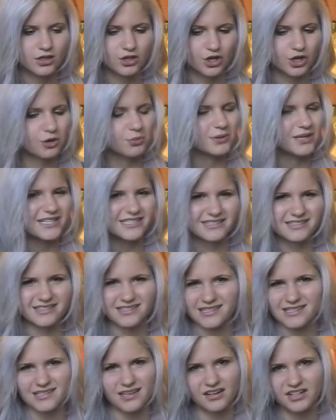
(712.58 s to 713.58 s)
Herbal
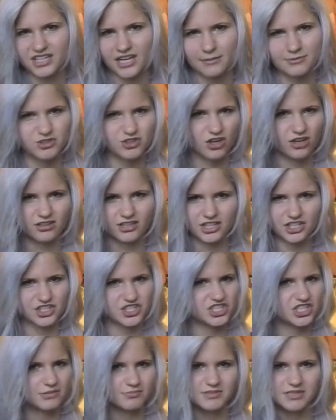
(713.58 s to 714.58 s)
Essences Honey on Strong, like a
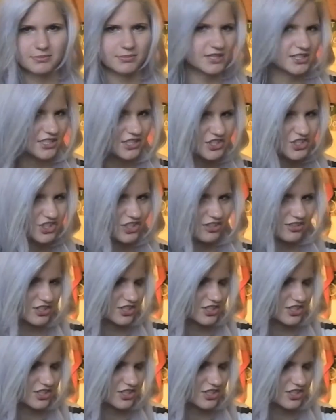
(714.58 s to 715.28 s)
cheap deep conditioner.